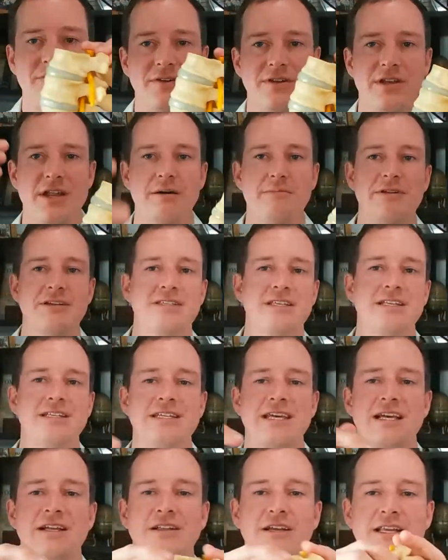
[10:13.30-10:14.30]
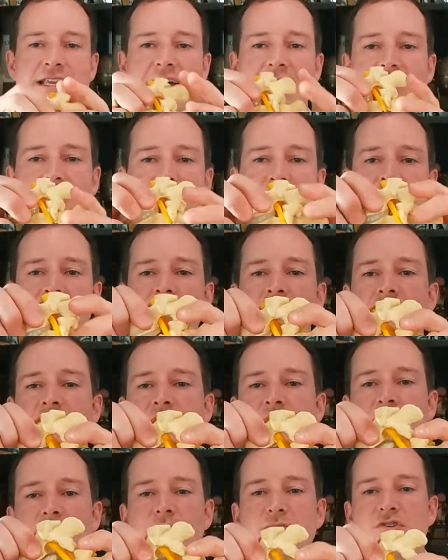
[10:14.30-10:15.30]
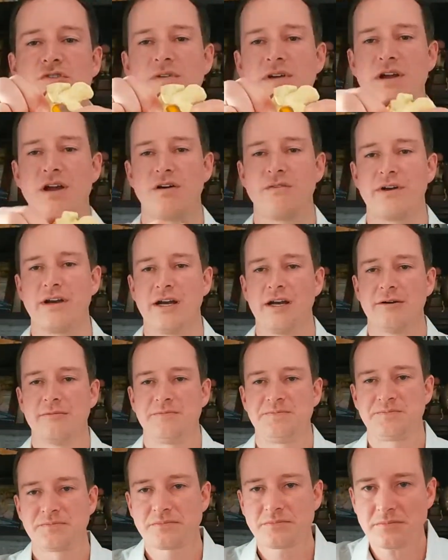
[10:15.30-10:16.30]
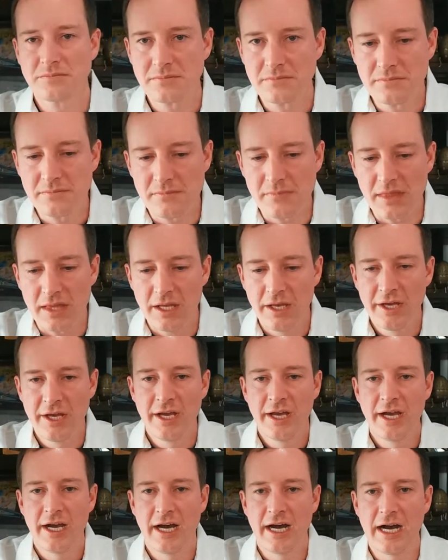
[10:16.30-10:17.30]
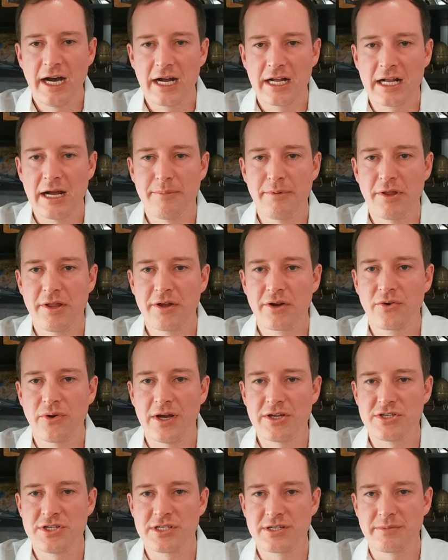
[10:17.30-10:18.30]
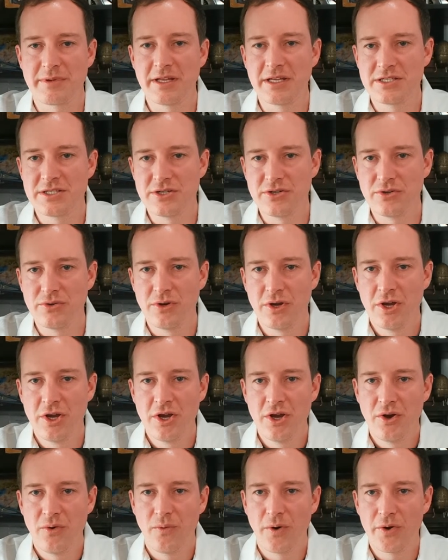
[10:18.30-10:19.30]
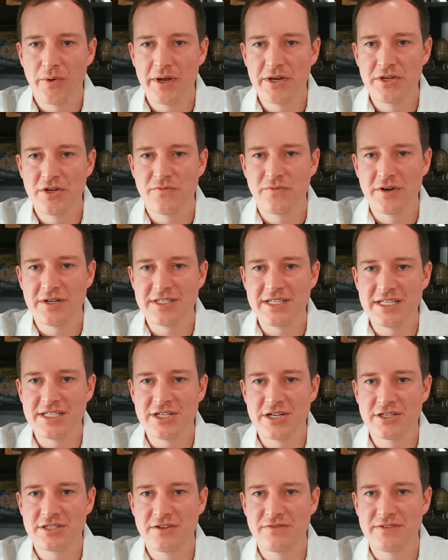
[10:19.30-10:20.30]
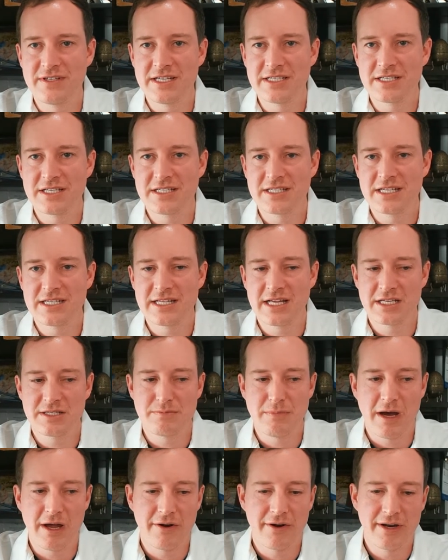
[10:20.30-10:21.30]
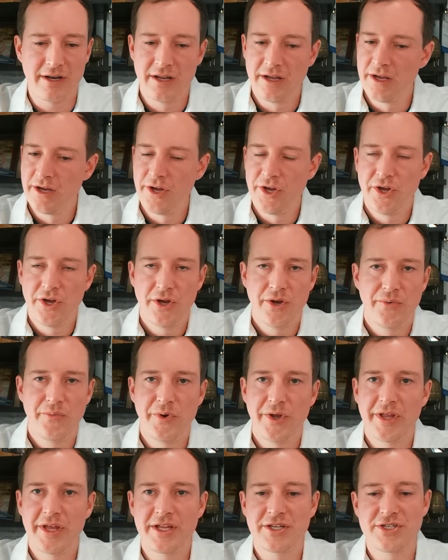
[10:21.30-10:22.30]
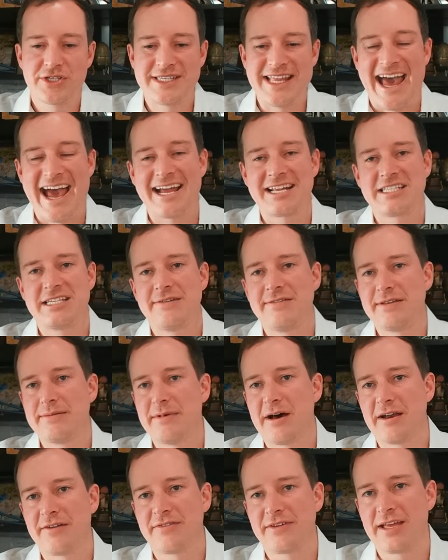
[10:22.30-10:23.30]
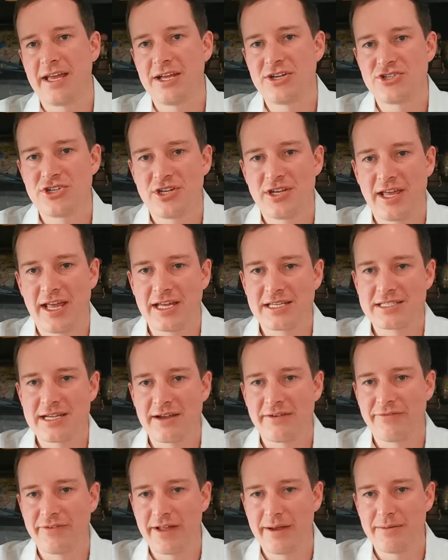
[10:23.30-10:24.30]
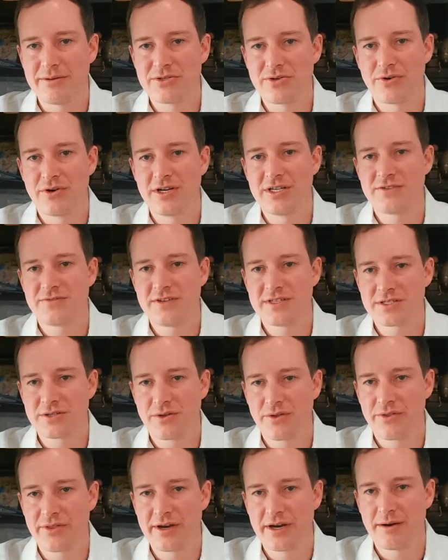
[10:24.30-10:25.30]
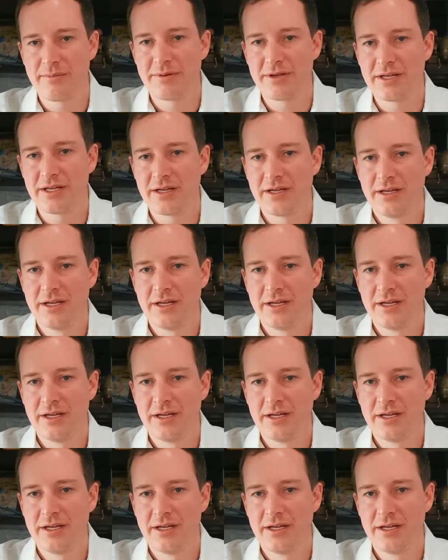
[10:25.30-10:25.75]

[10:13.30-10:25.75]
numbness and tingling down, moving over here. Uh, a couple other questions I'm getting to. What do I do for degenerative disc disease as moderate? Really, just activity modification, anti-inflammatories, physical therapy.